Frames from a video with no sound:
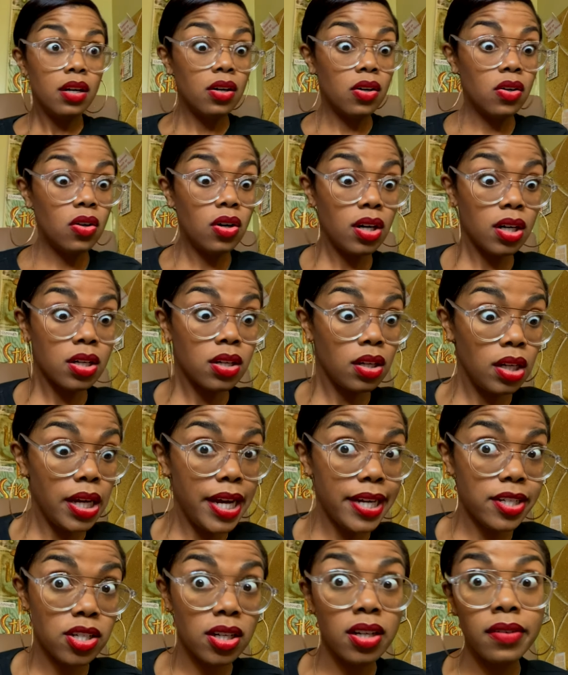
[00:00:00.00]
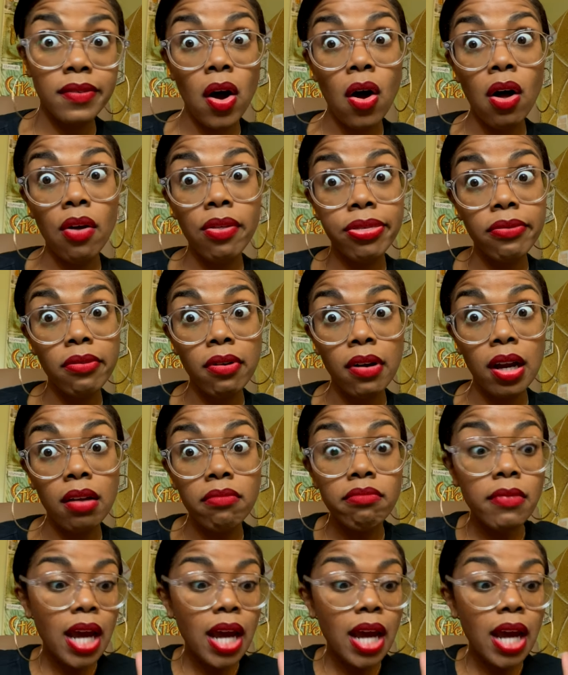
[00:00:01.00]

Or a collection of all three.